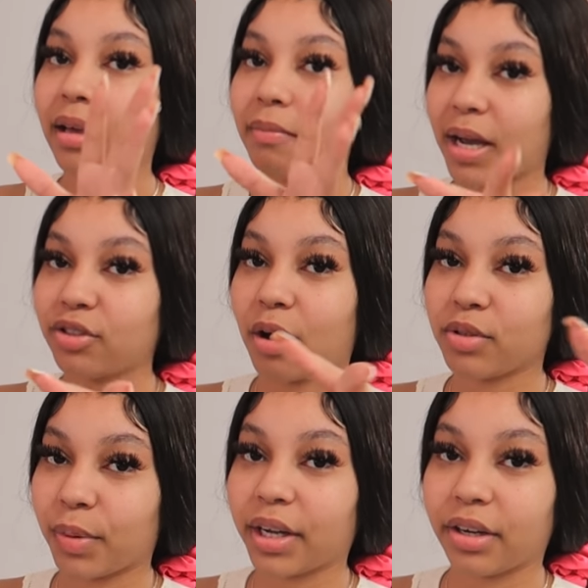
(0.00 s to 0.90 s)
mind you i
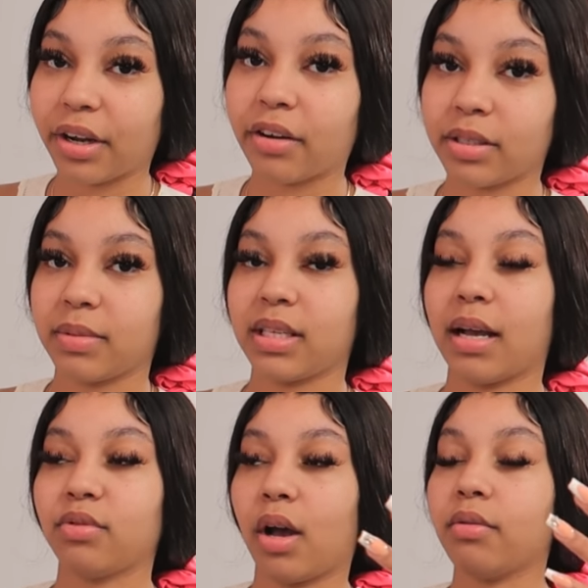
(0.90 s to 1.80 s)
was working during christmas
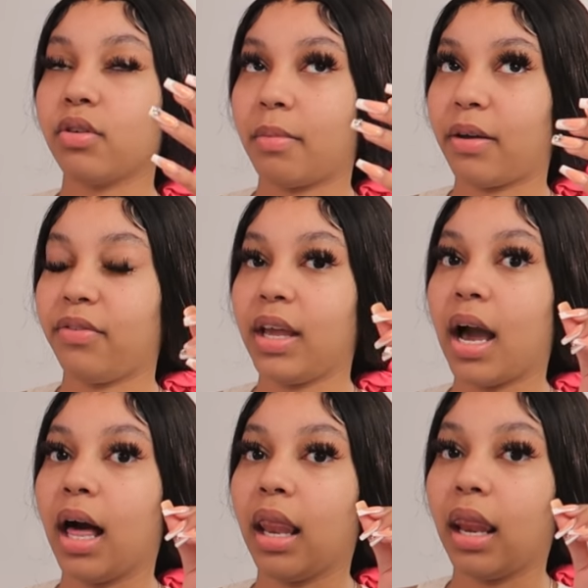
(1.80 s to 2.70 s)
time so i was on my feet
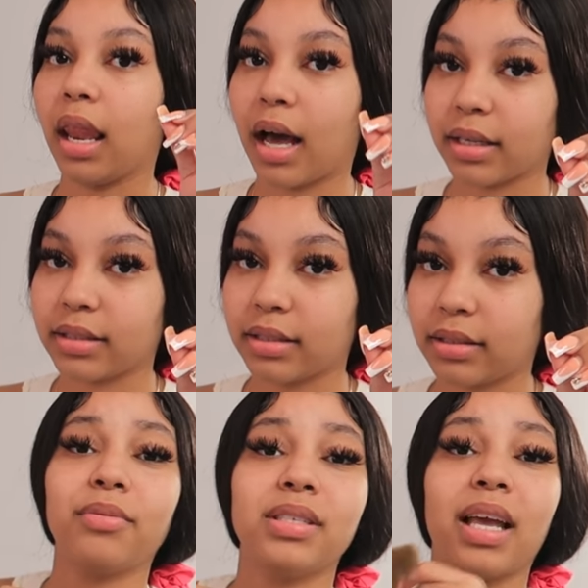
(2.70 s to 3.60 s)
a lot
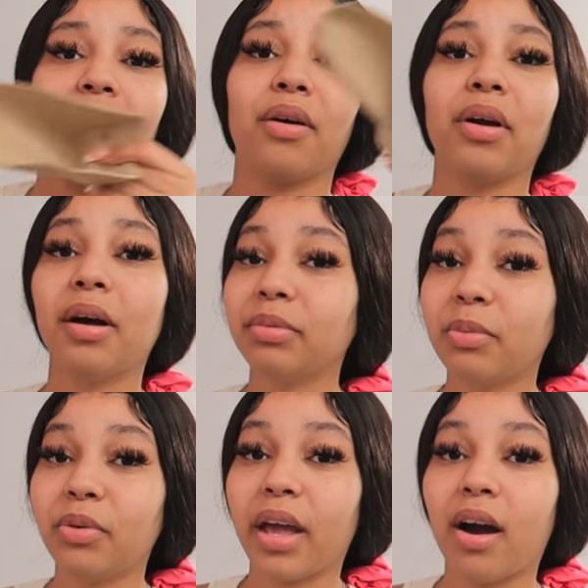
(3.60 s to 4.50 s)
they were saying how
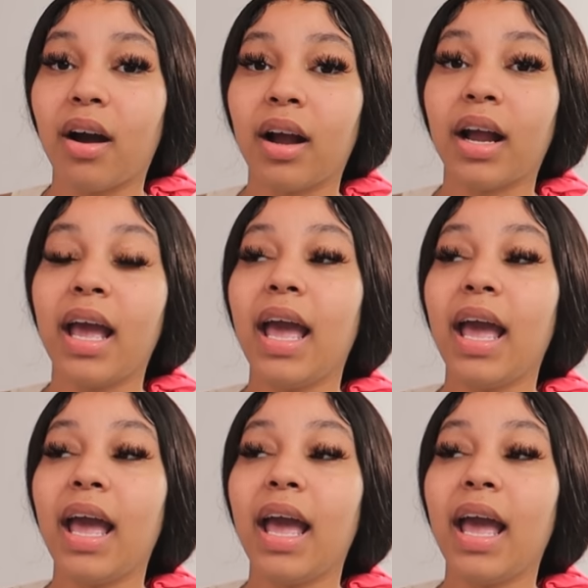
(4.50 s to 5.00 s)
comfortable they are